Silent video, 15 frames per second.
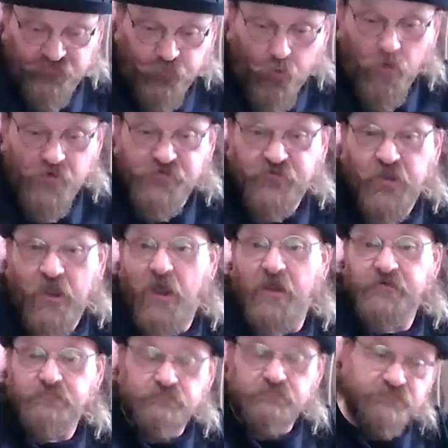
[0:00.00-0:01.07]
for
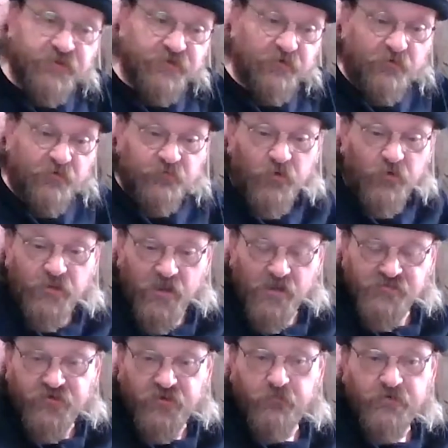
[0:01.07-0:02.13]
Scott, and we
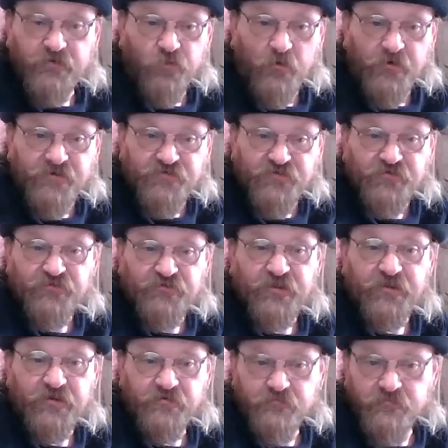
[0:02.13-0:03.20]
lost him in
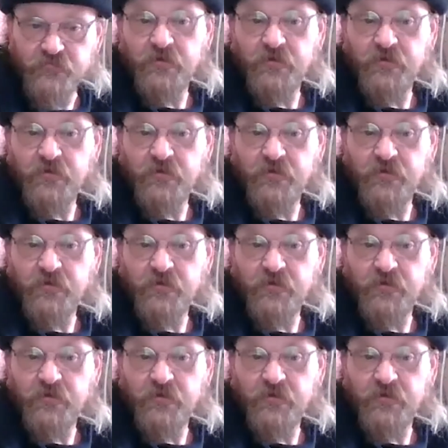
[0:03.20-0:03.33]
2016.